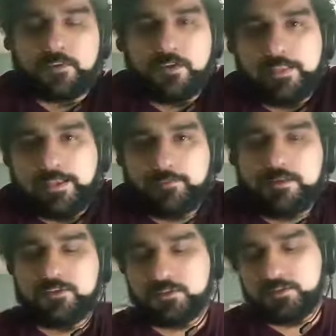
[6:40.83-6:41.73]
Right, like I
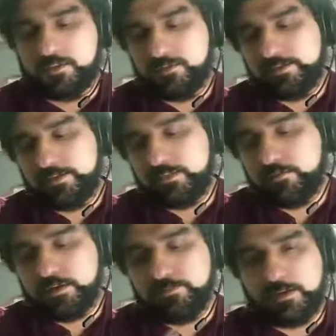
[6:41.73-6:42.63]
mentioned, there's like
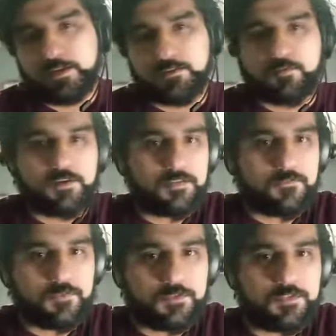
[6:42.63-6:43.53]
3 main
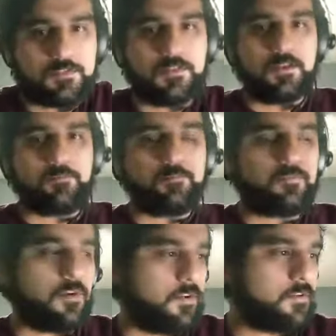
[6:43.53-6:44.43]
ingredients for this
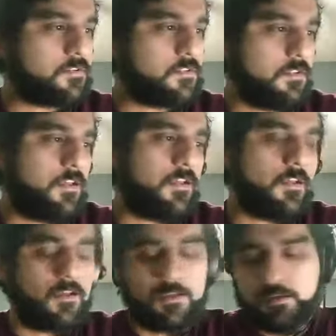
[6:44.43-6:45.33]
product,
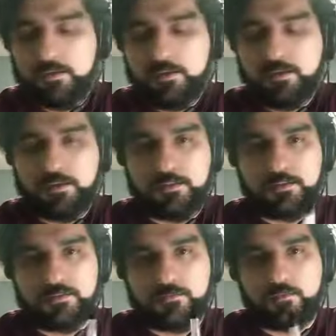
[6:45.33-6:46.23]
and
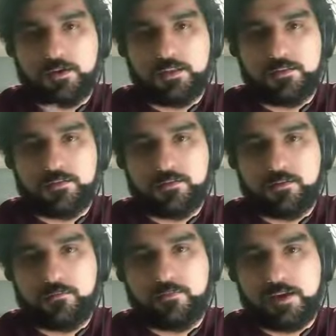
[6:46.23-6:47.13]
there's a one
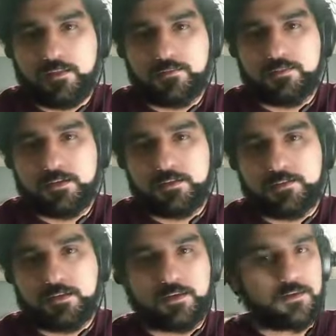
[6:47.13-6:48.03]
certain balance that
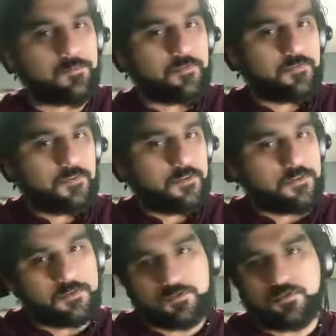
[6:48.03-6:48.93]
is like preferred
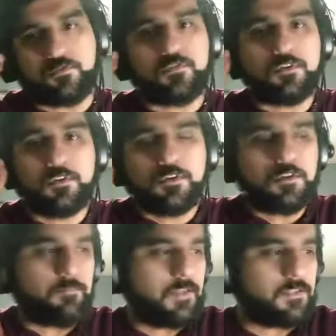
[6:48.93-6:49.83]
to
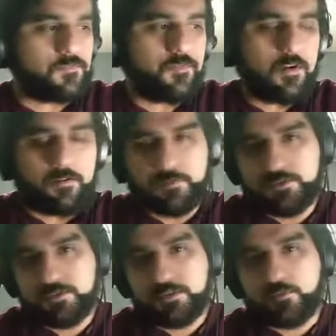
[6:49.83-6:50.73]
make this product,
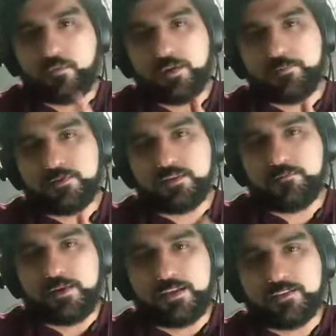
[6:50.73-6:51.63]
which is like
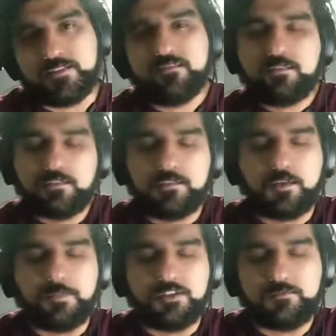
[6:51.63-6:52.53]
1% pectin.
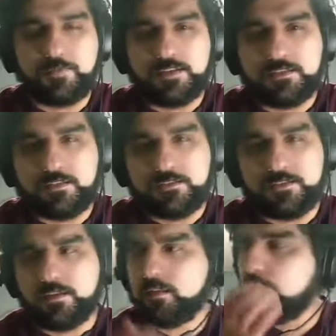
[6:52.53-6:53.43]
Not much pectin is
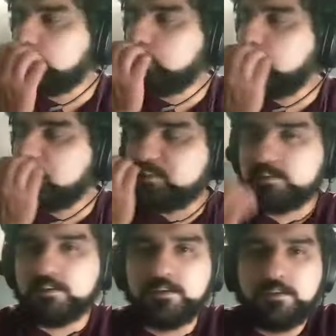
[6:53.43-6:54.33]
needed. Like the
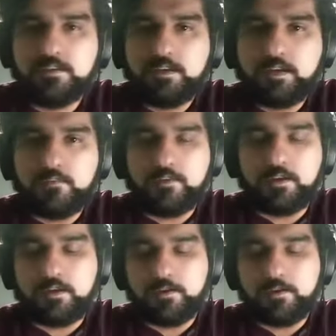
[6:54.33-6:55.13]
batch of